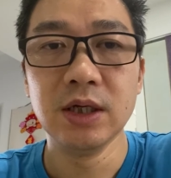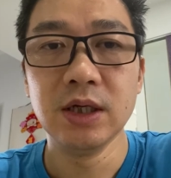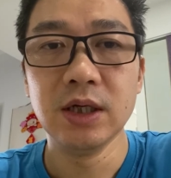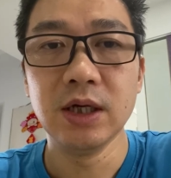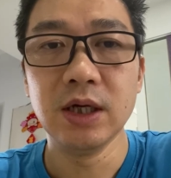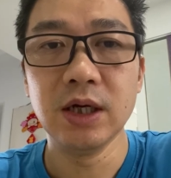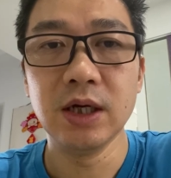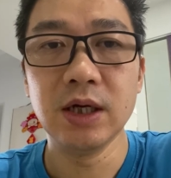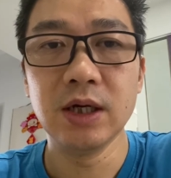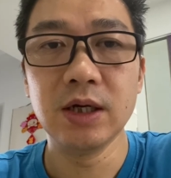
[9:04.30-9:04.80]

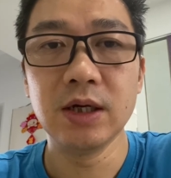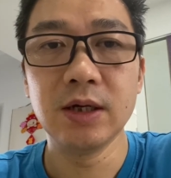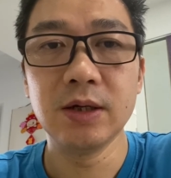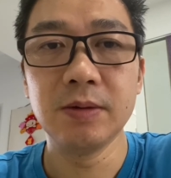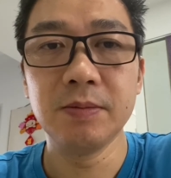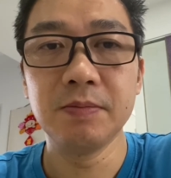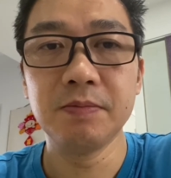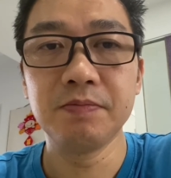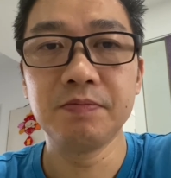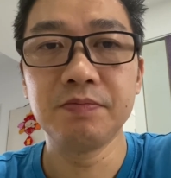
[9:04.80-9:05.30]

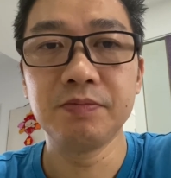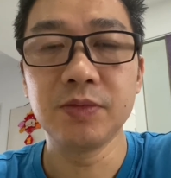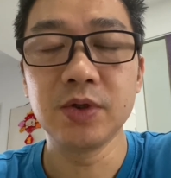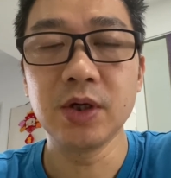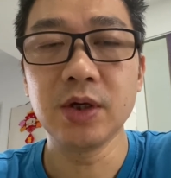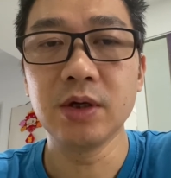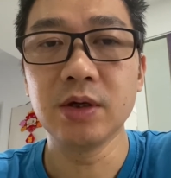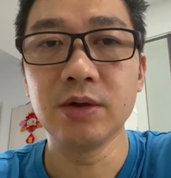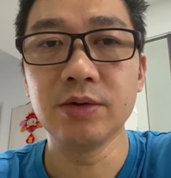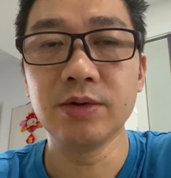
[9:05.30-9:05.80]
um,
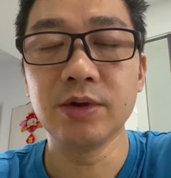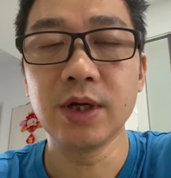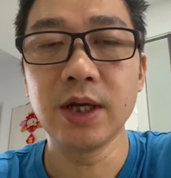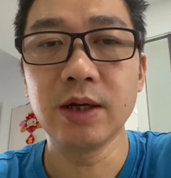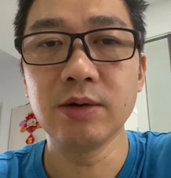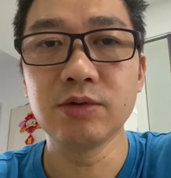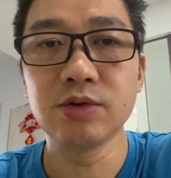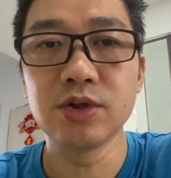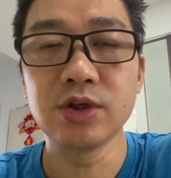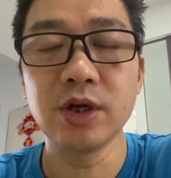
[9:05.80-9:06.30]
yeah, on the
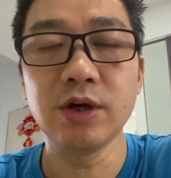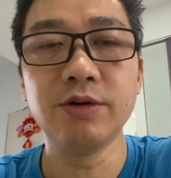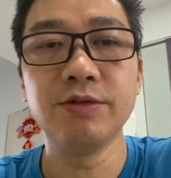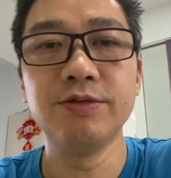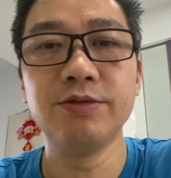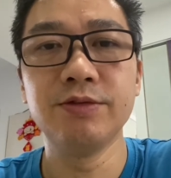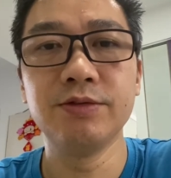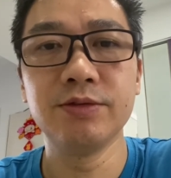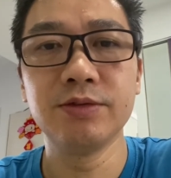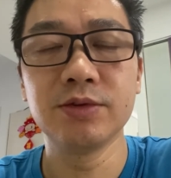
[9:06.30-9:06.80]
lounge
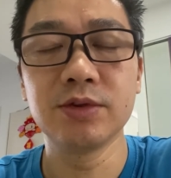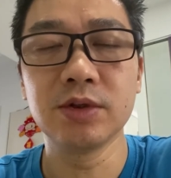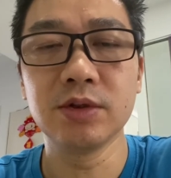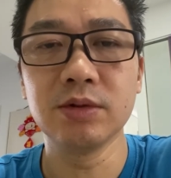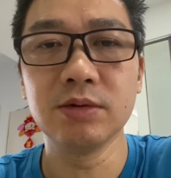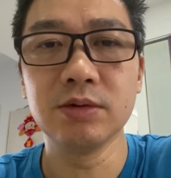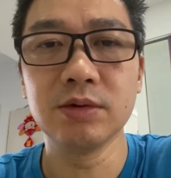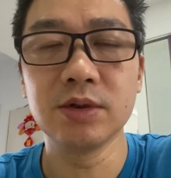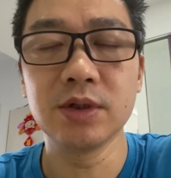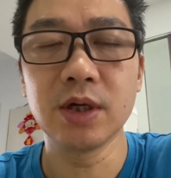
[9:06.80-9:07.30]
shelf. So
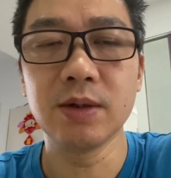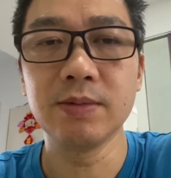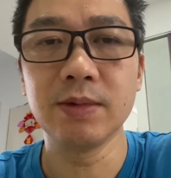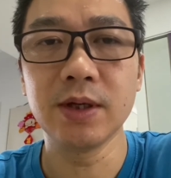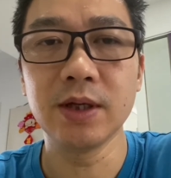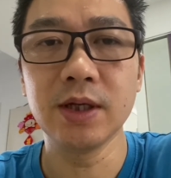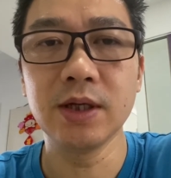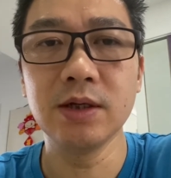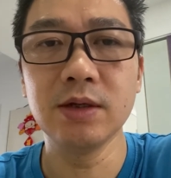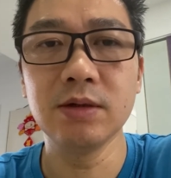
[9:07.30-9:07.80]
type that
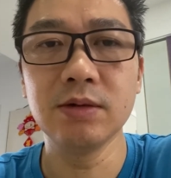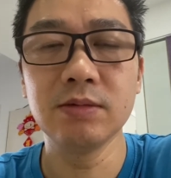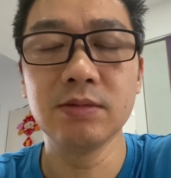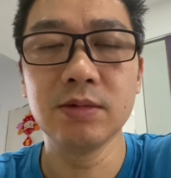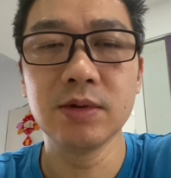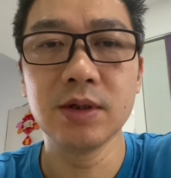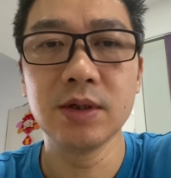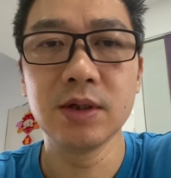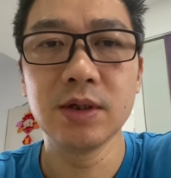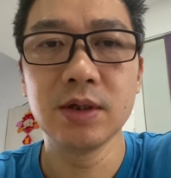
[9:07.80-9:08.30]
in,
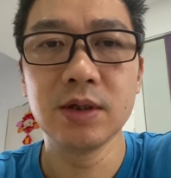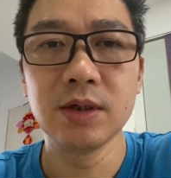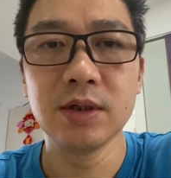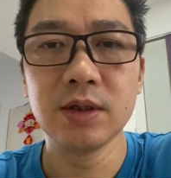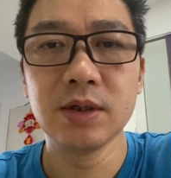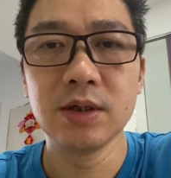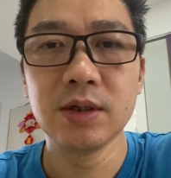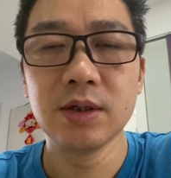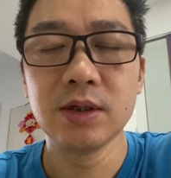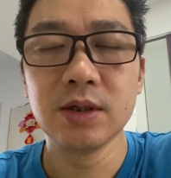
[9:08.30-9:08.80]

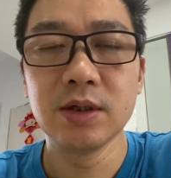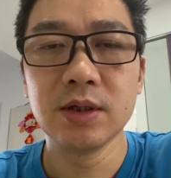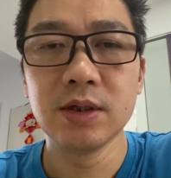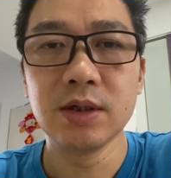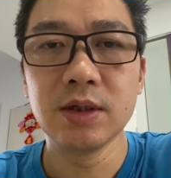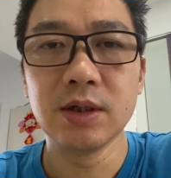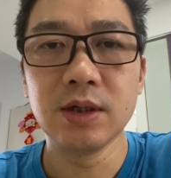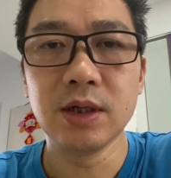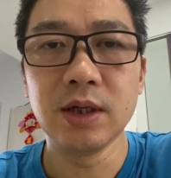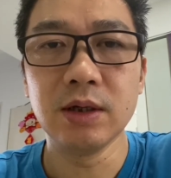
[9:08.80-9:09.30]

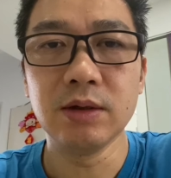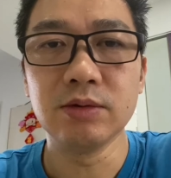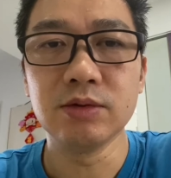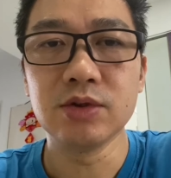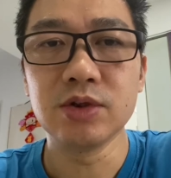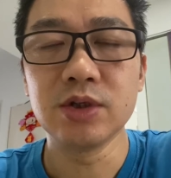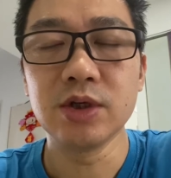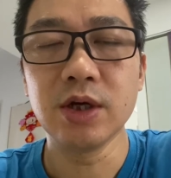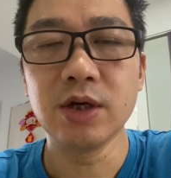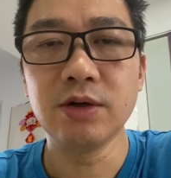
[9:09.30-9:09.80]
lounge
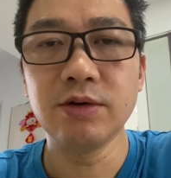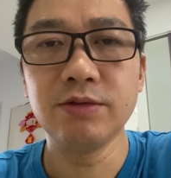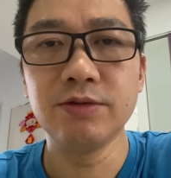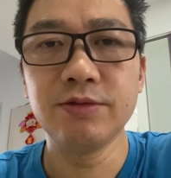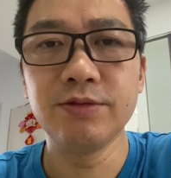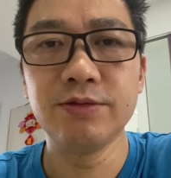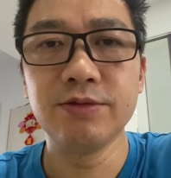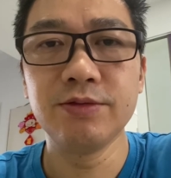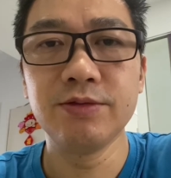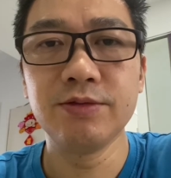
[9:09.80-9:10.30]
shelf,
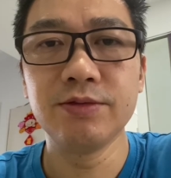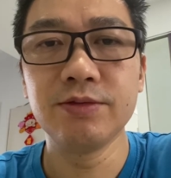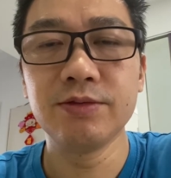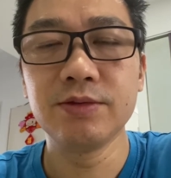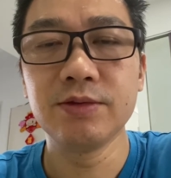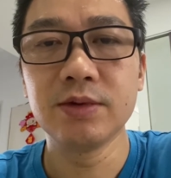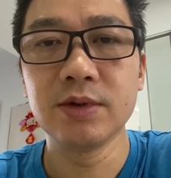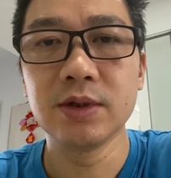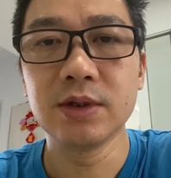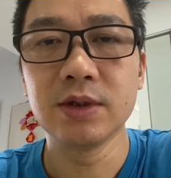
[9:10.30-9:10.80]

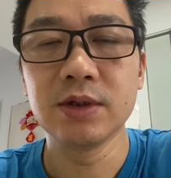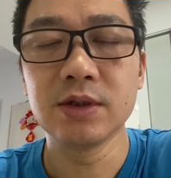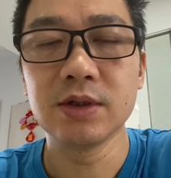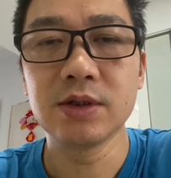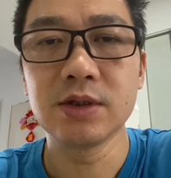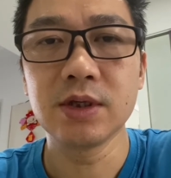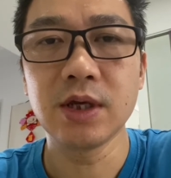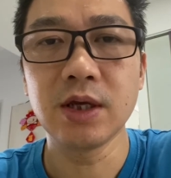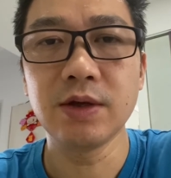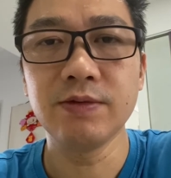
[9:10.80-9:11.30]

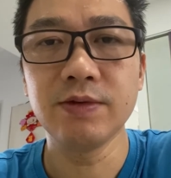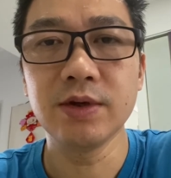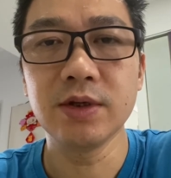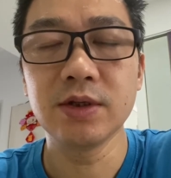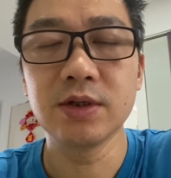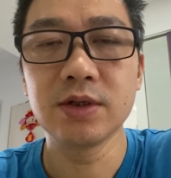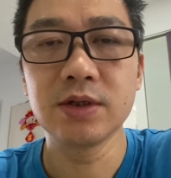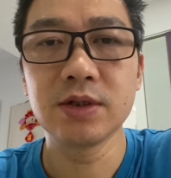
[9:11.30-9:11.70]
save it.